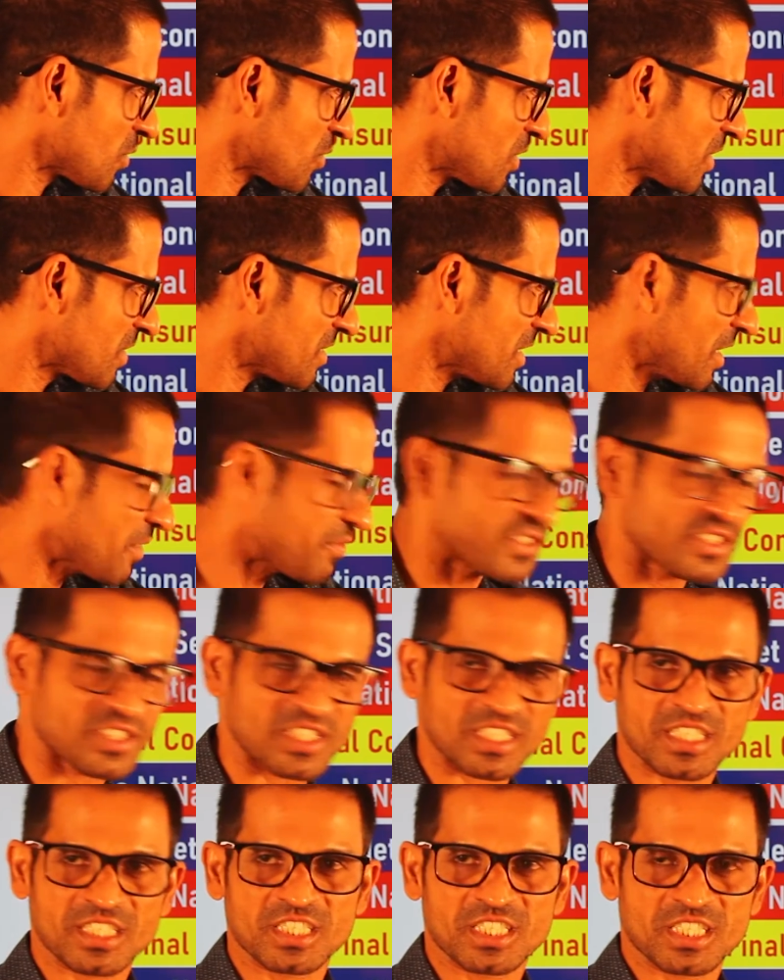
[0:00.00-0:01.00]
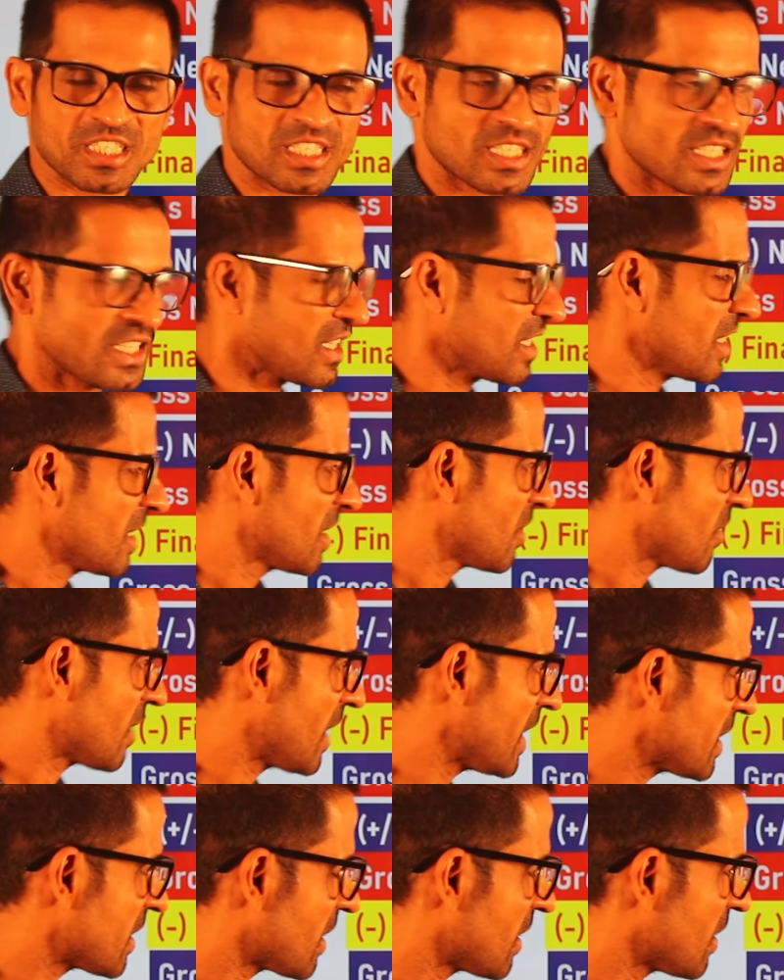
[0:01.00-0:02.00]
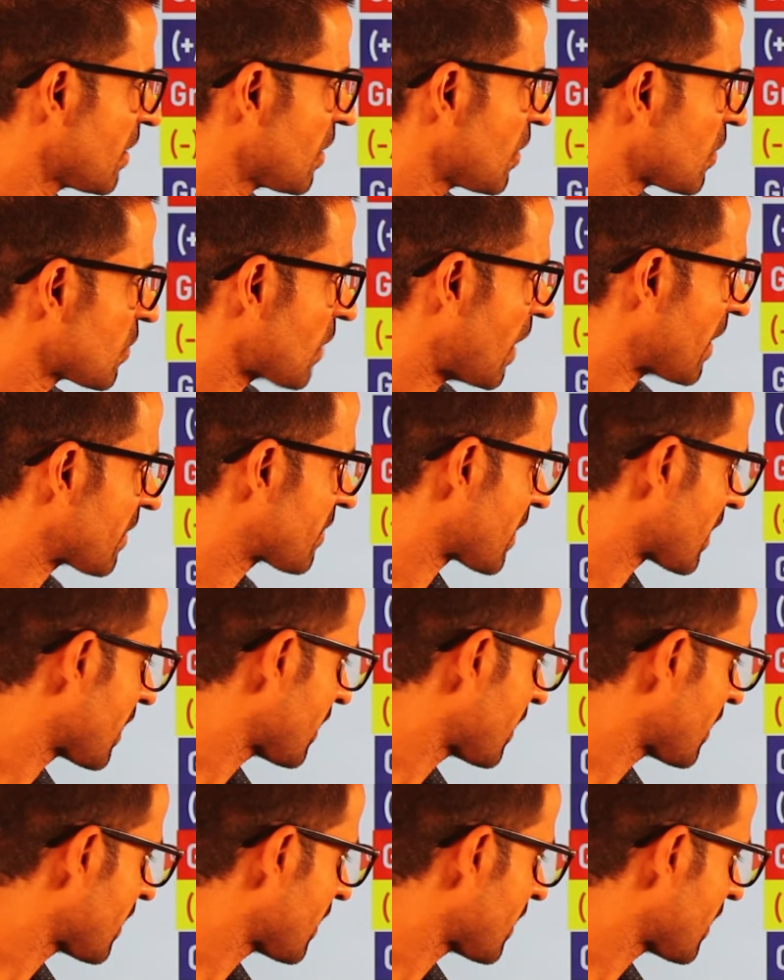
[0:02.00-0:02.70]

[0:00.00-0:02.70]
to this deficit, right? So as a